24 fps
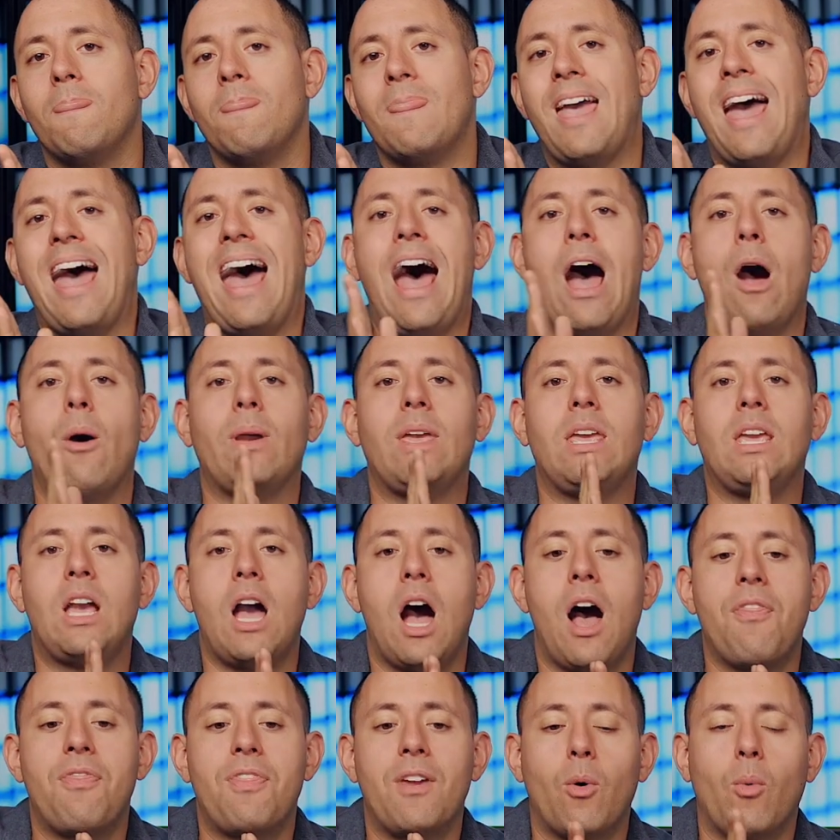how he
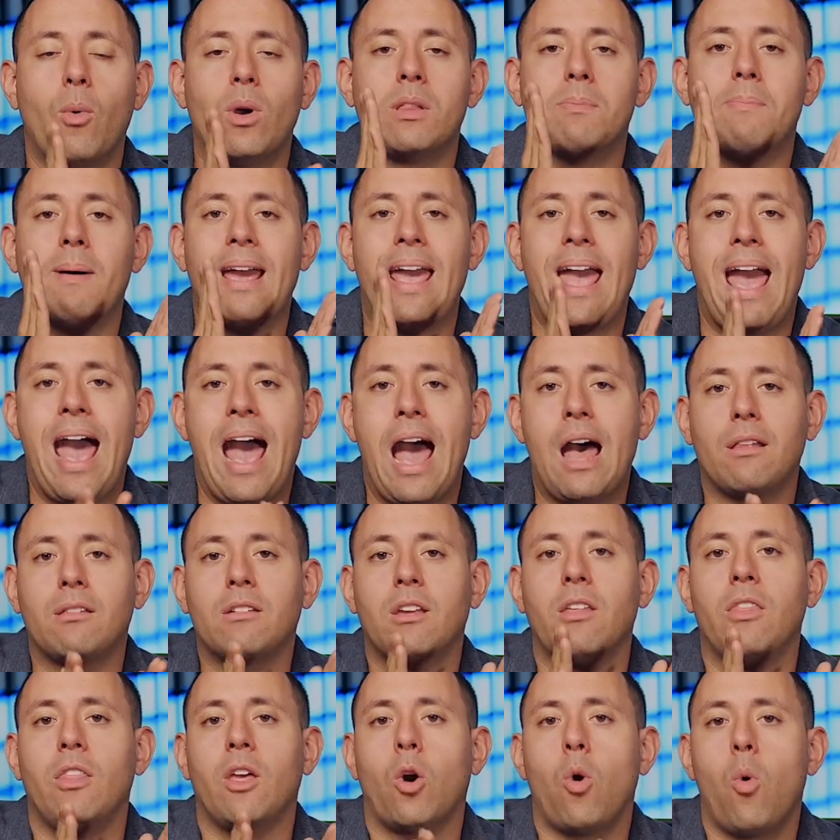got there, was by
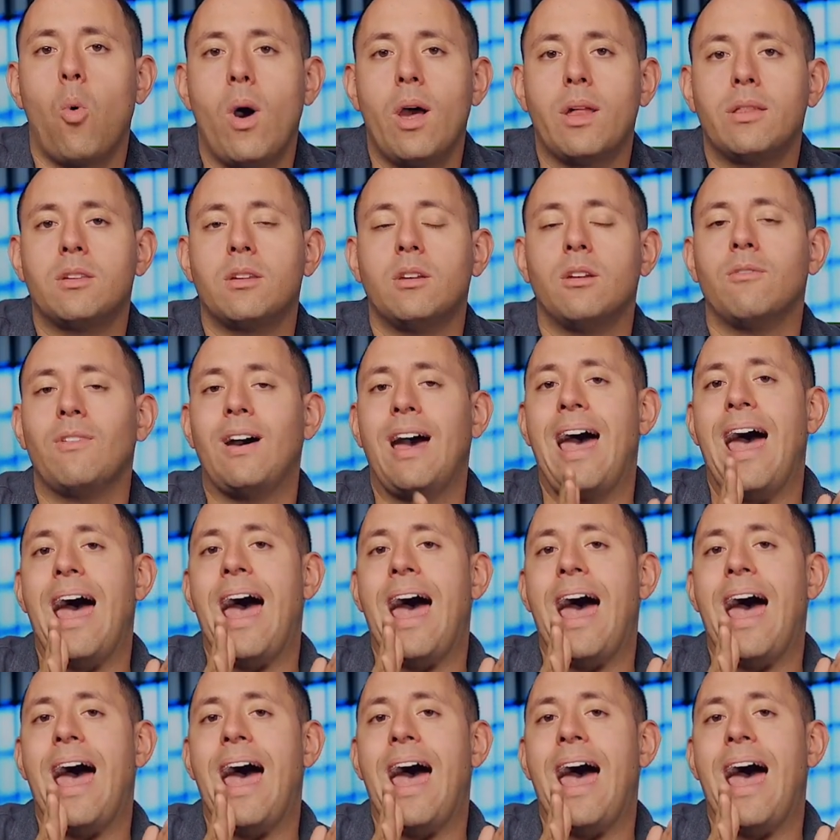asking the question of,